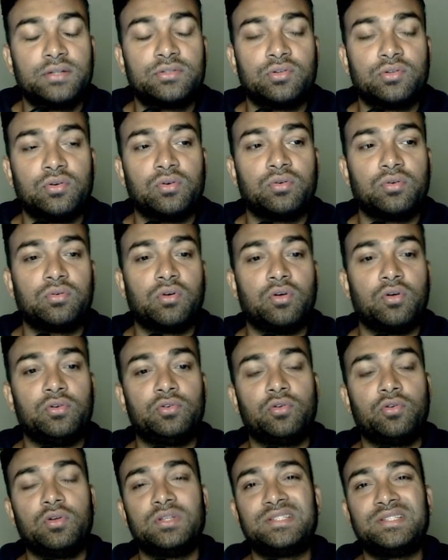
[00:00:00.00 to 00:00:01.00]
So
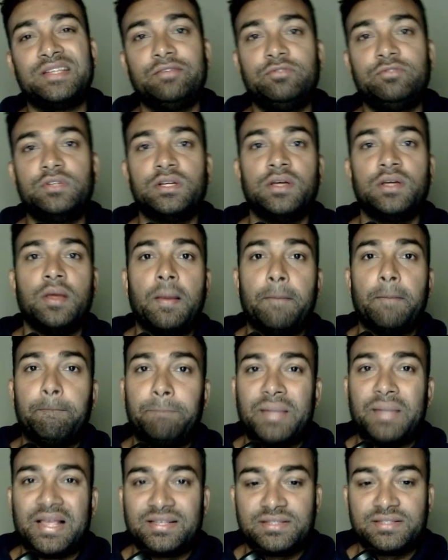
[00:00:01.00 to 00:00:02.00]
Control Shift
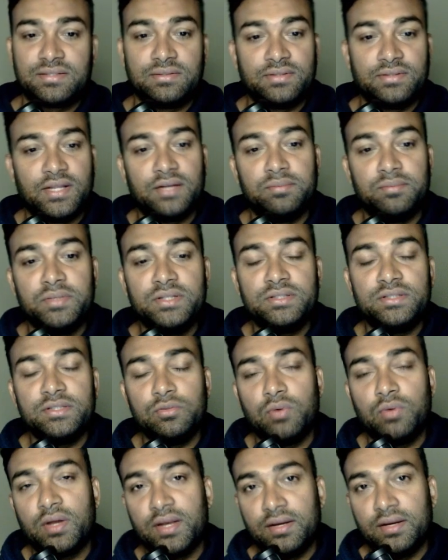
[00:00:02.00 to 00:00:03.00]
plus, that means
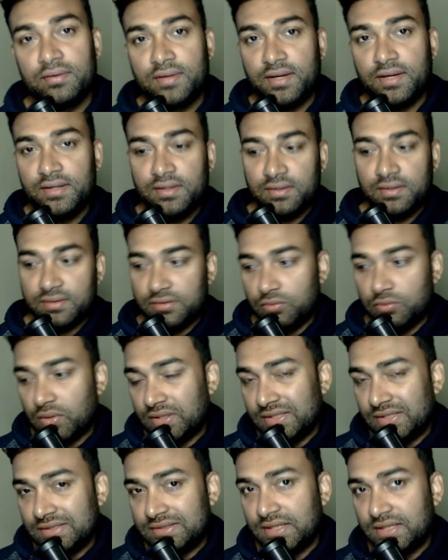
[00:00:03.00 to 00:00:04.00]
you are
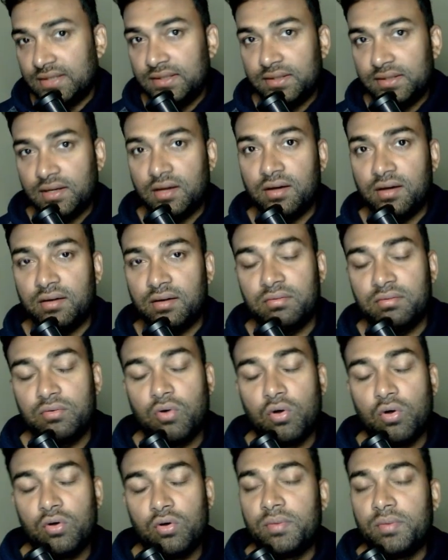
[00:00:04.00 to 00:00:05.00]
inserting a
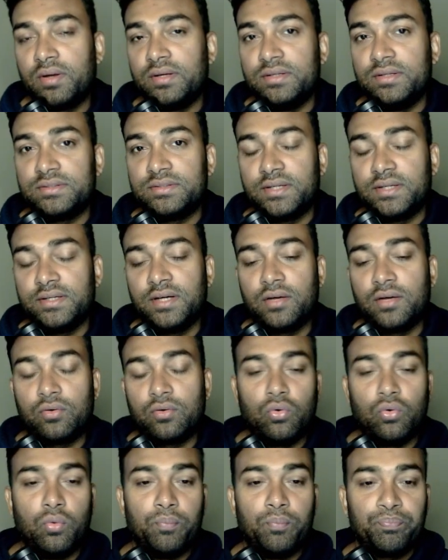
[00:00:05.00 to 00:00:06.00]
column or inserting a
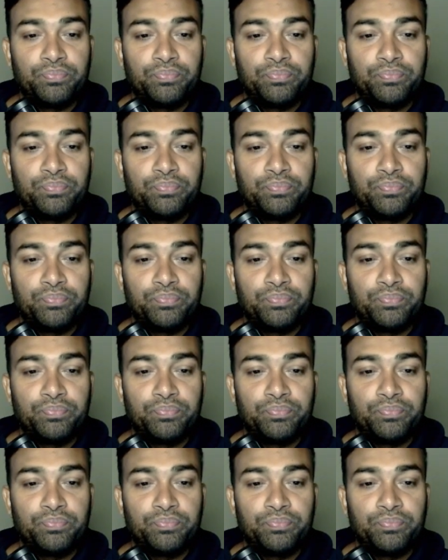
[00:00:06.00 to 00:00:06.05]
row.